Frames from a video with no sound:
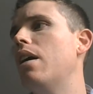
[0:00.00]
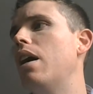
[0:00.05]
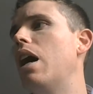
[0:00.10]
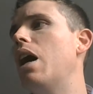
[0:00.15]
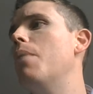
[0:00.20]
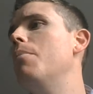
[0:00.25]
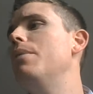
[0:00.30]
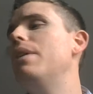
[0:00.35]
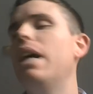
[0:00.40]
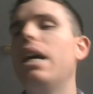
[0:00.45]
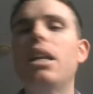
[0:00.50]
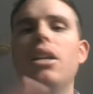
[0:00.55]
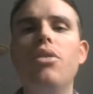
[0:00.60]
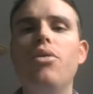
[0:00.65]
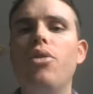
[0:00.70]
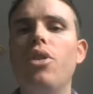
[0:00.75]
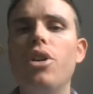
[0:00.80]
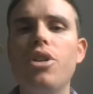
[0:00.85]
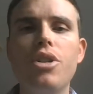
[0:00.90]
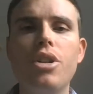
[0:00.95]
updated
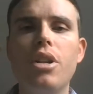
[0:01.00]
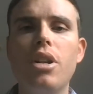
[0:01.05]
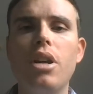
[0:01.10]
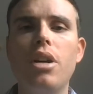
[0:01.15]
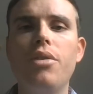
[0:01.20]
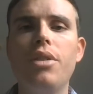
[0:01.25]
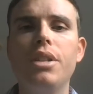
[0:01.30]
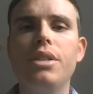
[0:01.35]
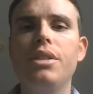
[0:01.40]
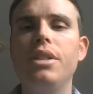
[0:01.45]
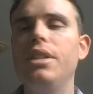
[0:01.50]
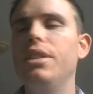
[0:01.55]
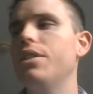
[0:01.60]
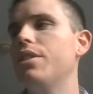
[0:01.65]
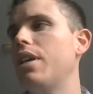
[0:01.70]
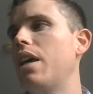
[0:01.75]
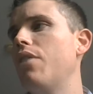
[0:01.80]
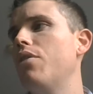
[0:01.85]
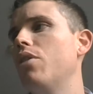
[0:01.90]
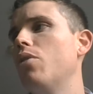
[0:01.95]
version of a
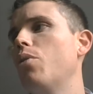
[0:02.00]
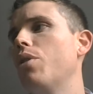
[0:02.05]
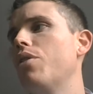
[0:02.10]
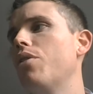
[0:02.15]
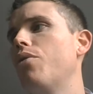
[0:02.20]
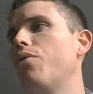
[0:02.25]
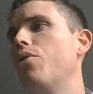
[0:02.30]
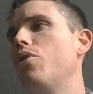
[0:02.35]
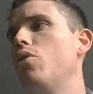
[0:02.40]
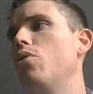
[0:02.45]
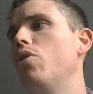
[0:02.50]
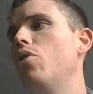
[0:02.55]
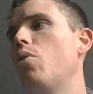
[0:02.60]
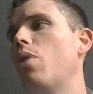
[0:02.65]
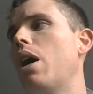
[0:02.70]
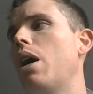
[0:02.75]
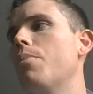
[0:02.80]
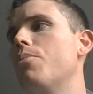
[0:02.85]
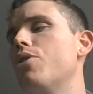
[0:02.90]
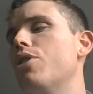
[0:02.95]
C7 with a few new
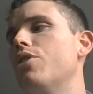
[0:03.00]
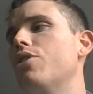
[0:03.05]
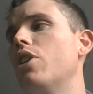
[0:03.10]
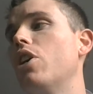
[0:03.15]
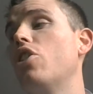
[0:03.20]
options.